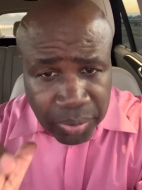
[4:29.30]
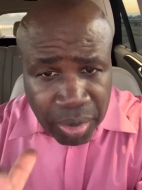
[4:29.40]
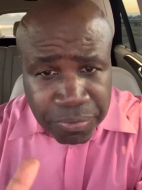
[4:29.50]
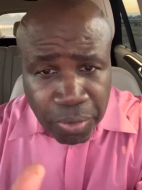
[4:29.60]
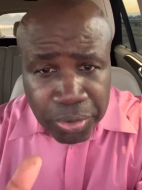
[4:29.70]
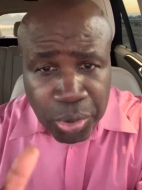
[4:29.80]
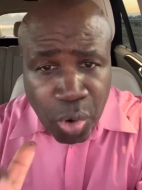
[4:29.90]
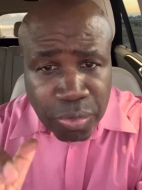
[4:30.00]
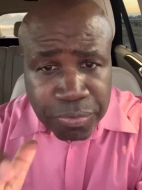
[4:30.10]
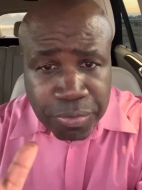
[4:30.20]
falling
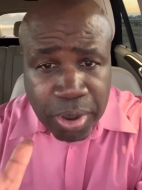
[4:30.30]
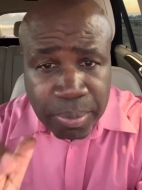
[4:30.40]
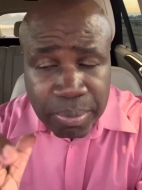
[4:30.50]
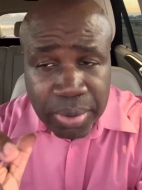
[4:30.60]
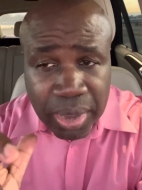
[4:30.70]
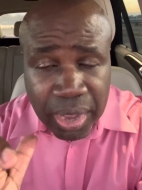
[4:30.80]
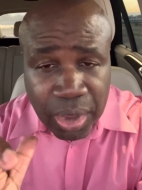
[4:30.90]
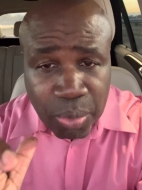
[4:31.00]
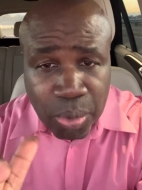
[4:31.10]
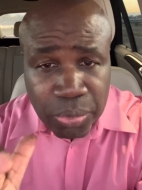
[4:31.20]
over from, uh,
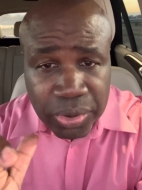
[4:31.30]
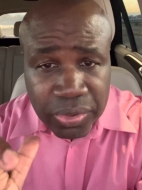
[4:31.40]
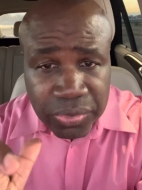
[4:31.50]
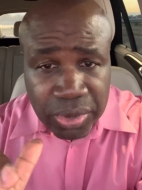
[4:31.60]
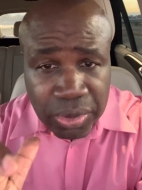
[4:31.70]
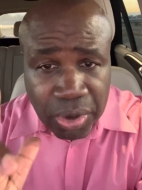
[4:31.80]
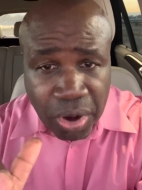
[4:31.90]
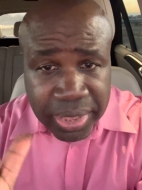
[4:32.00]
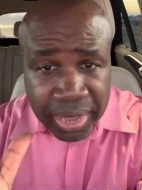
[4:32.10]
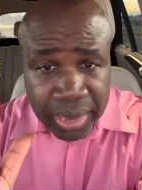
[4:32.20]
quote, sudden
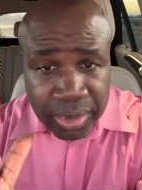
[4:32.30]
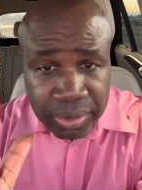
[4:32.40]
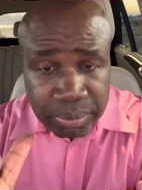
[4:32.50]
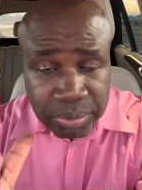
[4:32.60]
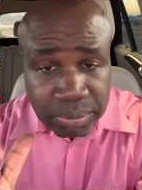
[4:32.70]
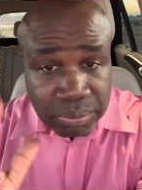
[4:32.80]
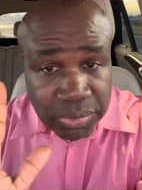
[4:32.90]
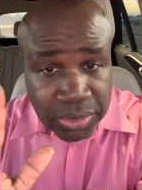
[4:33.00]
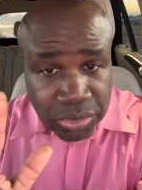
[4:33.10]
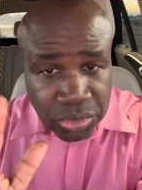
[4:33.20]
cardiac
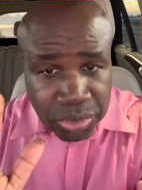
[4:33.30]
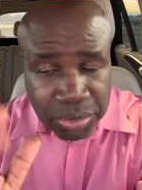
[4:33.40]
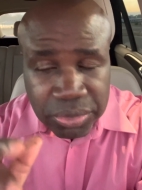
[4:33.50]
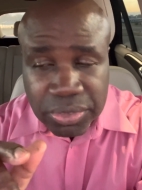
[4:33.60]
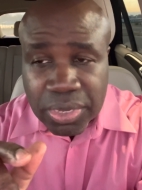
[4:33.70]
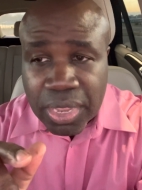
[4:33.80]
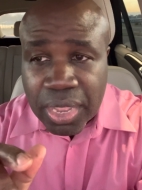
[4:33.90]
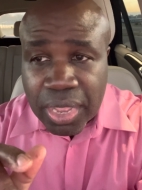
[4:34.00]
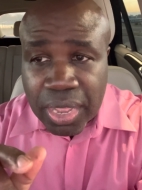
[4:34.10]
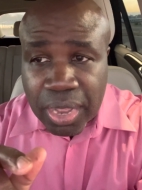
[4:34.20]
concerns.
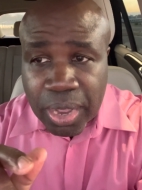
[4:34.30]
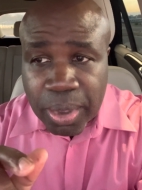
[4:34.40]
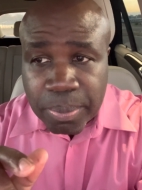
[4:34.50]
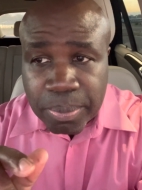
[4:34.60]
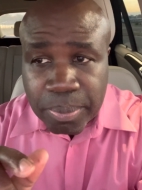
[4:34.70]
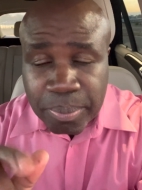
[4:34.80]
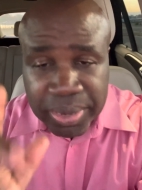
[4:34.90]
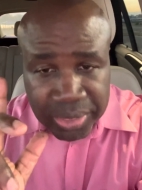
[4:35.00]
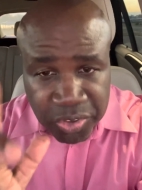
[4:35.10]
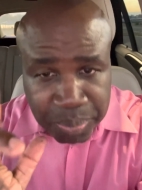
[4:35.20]
Um,
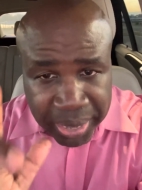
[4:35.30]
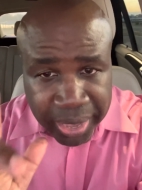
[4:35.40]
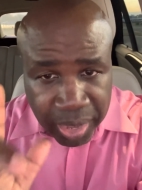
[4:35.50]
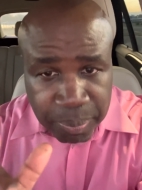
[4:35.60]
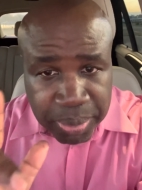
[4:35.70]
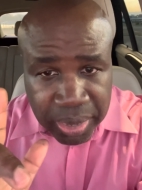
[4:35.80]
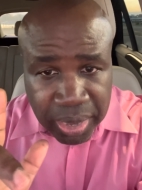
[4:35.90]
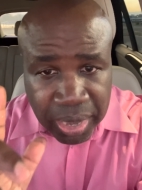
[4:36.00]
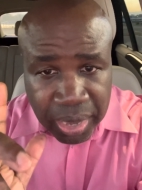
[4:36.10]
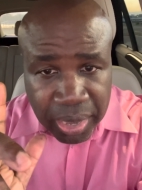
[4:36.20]
but this may help
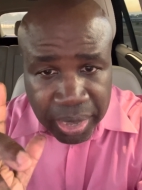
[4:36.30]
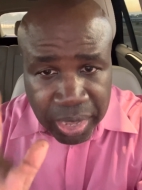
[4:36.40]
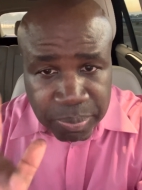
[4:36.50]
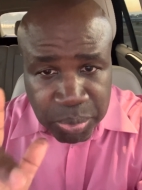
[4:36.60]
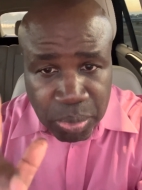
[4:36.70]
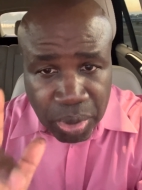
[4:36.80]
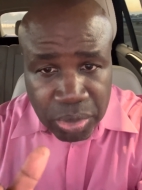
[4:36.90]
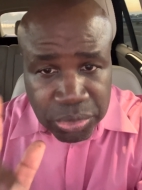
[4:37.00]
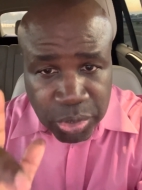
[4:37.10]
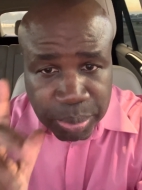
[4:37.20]
uh, help you
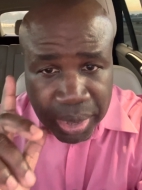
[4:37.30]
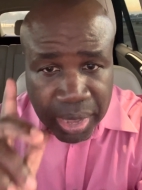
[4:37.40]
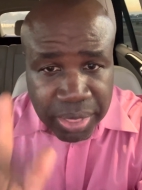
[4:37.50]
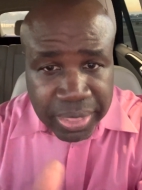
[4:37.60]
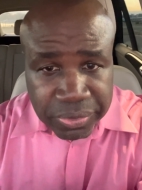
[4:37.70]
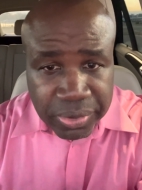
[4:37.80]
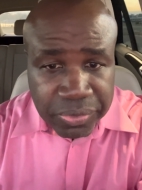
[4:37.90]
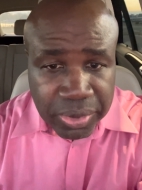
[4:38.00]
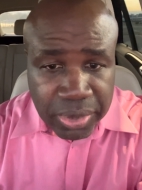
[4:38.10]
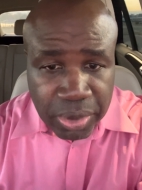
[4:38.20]
long term. Thanks for
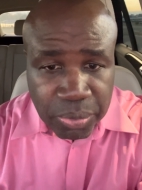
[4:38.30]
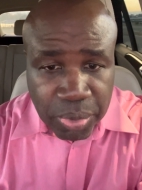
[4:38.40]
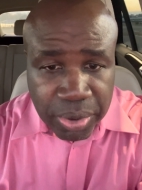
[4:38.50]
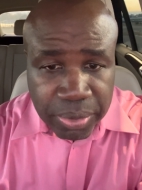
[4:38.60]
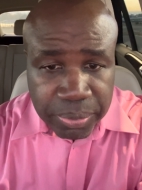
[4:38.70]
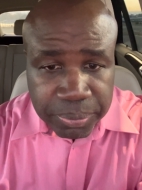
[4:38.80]
listening, Dr. Walker.